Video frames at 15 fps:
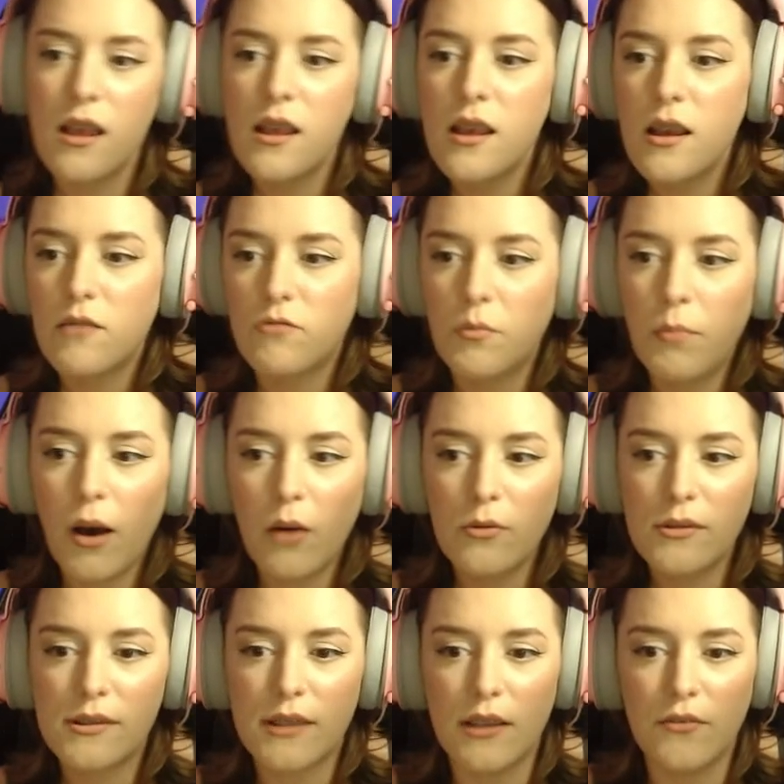
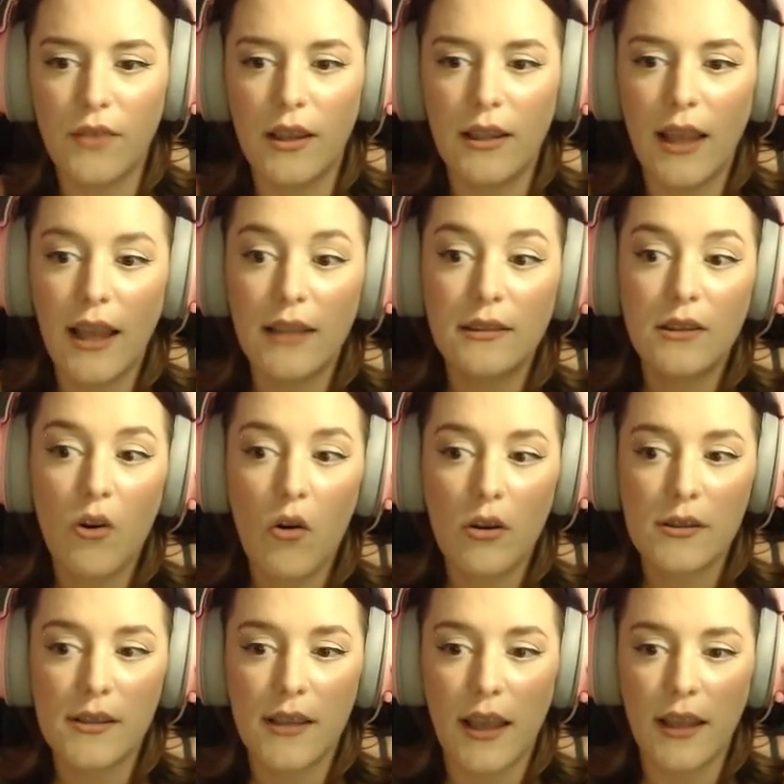Repulsive and yet
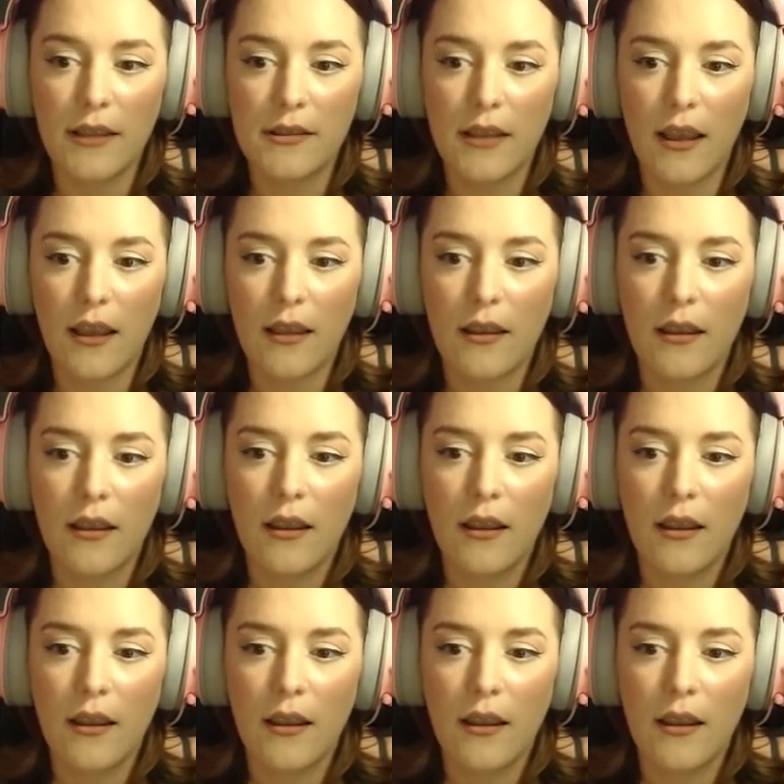intoxicating.